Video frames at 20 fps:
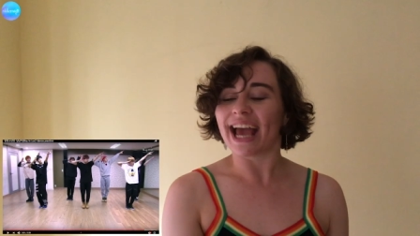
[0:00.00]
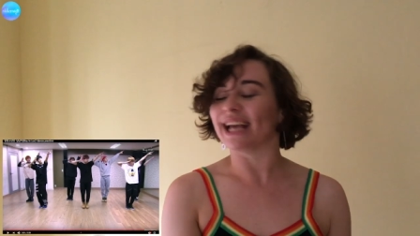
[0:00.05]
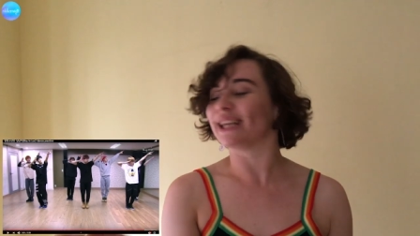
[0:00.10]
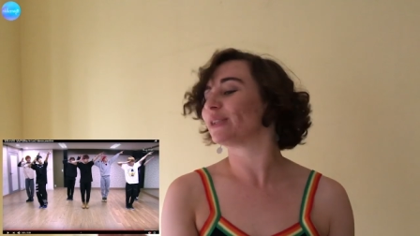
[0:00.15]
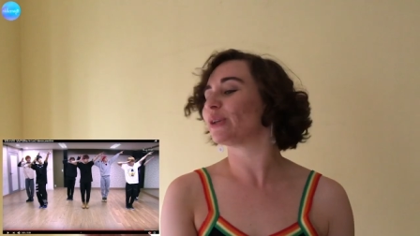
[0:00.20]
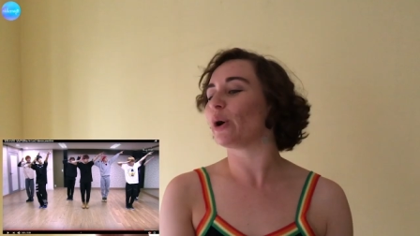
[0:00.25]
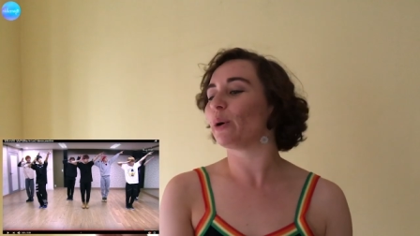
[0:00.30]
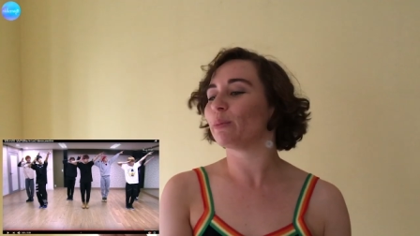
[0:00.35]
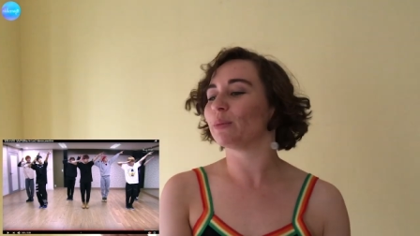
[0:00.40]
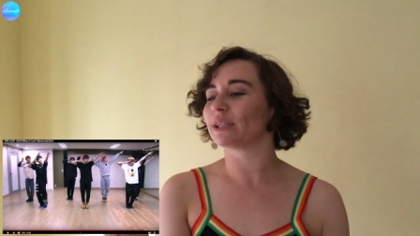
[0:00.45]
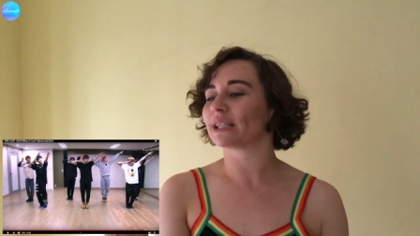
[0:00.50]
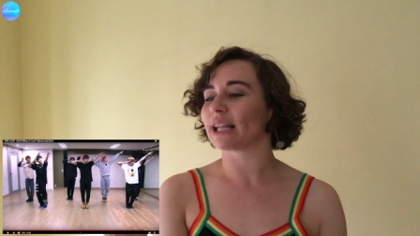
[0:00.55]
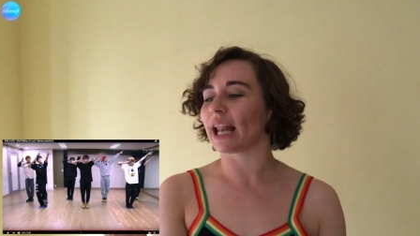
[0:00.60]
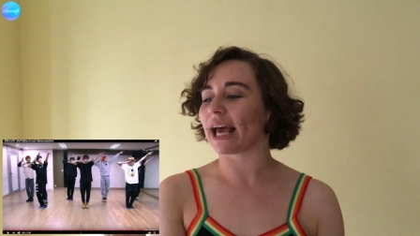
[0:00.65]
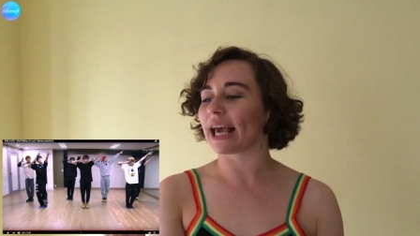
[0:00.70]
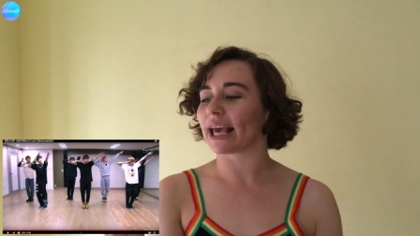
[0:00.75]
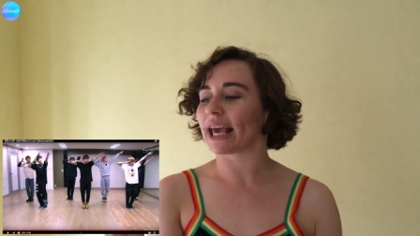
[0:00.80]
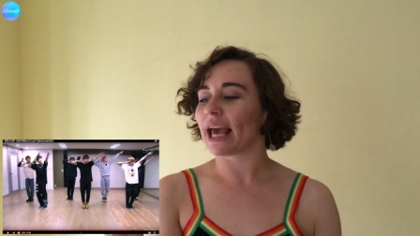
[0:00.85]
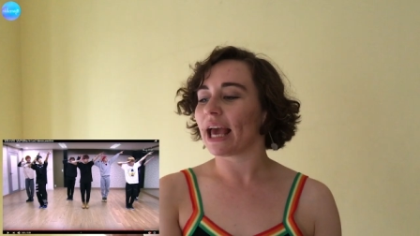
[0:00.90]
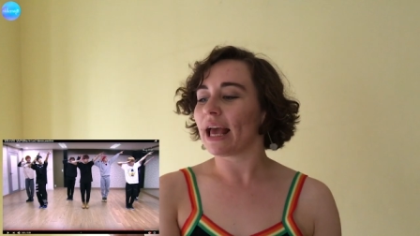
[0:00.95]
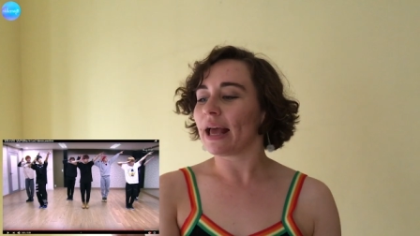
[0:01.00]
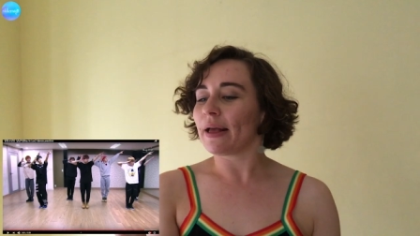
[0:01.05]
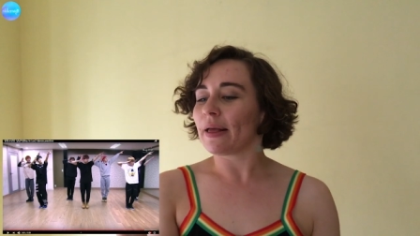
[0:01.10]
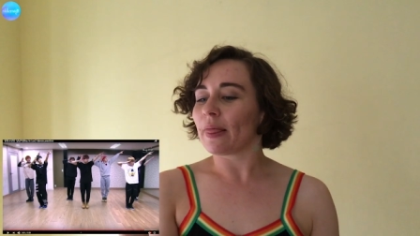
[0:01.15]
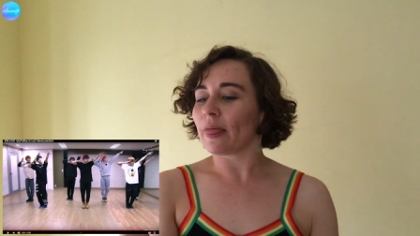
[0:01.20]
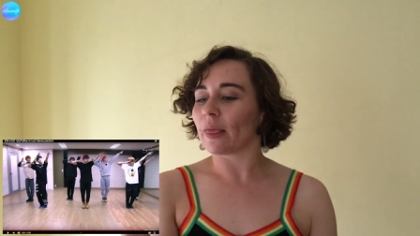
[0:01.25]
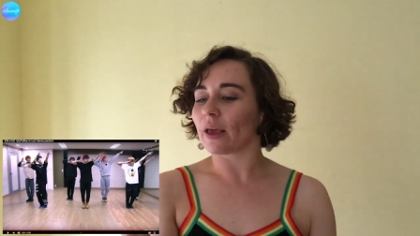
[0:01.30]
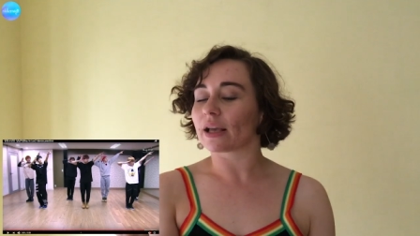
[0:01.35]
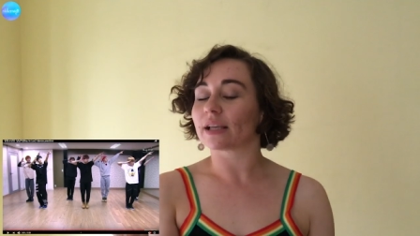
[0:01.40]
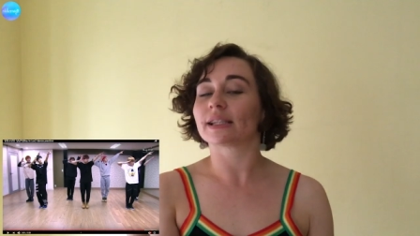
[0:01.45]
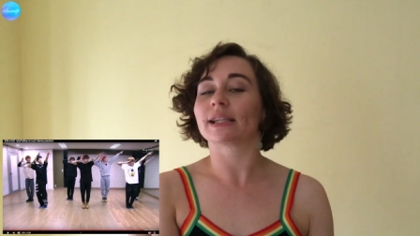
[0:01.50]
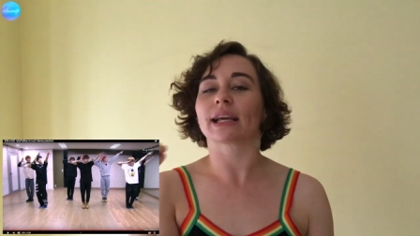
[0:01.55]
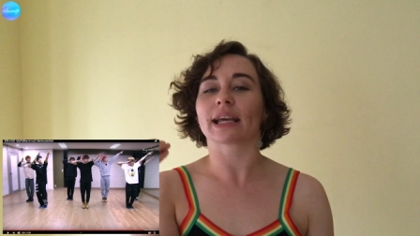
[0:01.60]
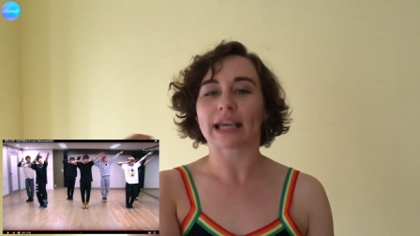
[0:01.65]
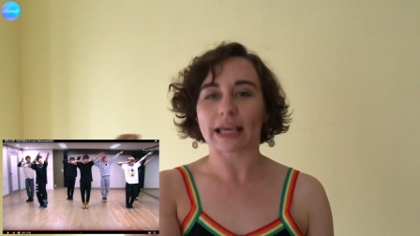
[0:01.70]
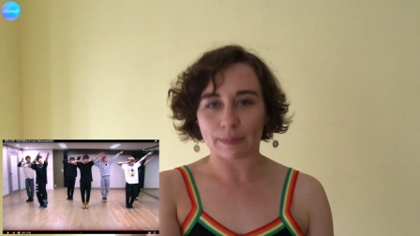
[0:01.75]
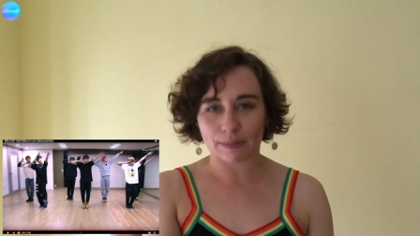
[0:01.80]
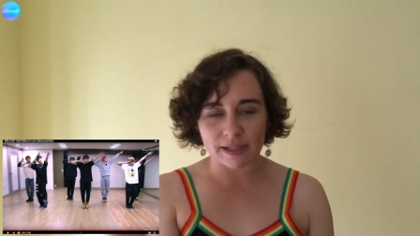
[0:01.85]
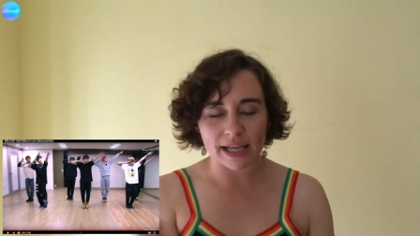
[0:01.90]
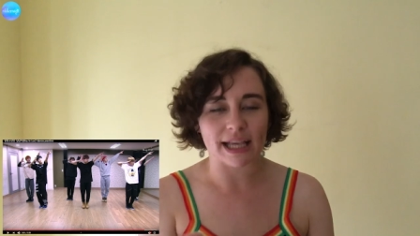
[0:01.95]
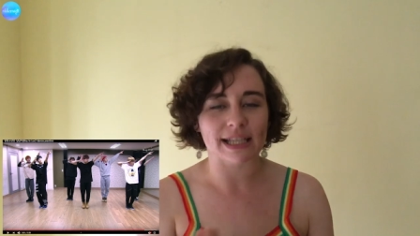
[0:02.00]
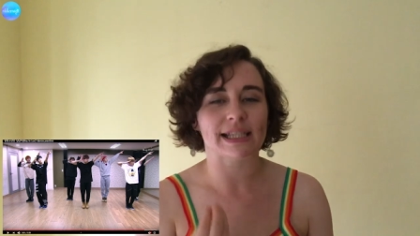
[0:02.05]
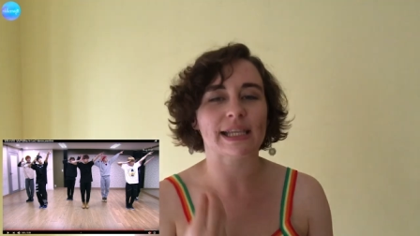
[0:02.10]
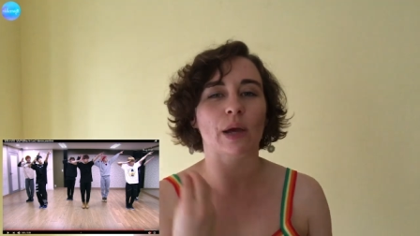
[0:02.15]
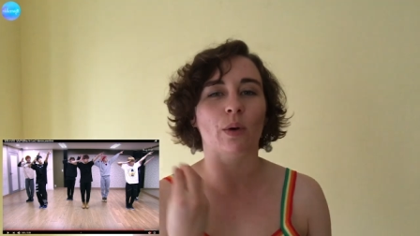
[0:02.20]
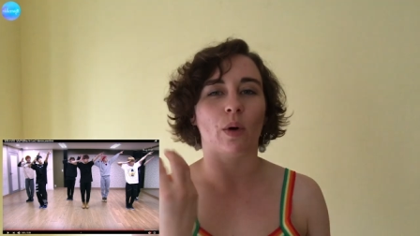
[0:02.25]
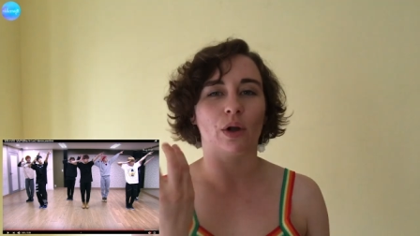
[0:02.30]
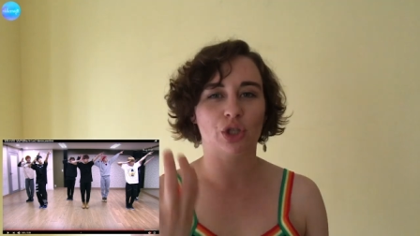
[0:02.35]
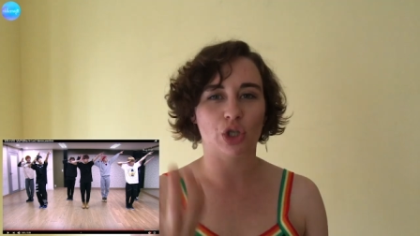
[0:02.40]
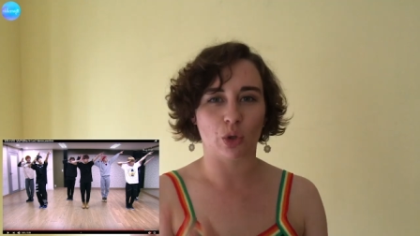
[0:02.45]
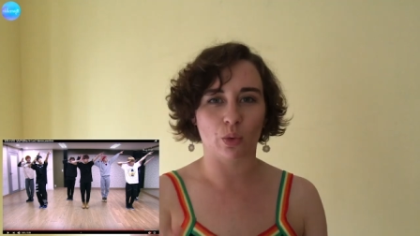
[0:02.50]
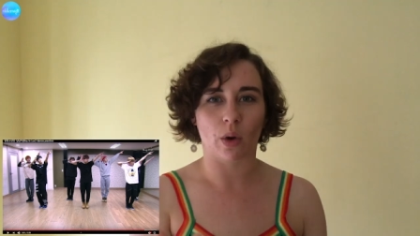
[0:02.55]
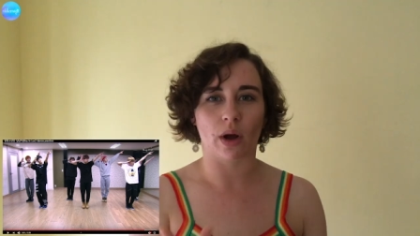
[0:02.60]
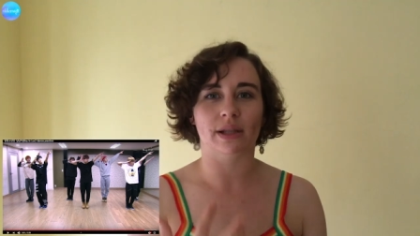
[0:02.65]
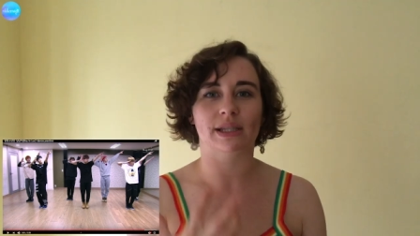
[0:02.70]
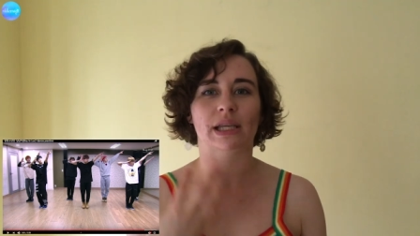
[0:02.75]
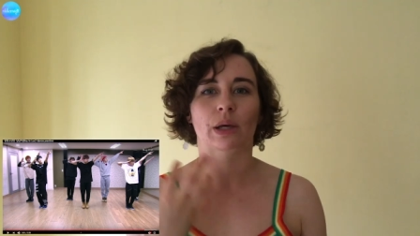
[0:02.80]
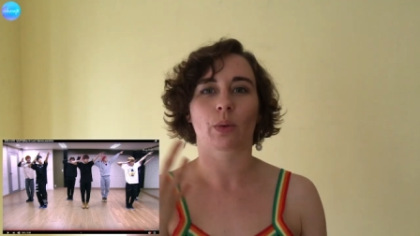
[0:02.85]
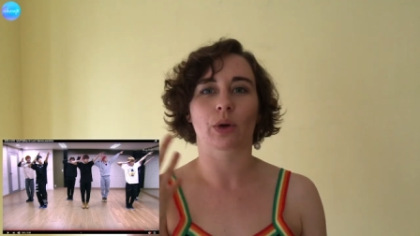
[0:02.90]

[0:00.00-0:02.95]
is almost like, because they keep saying, say what you want,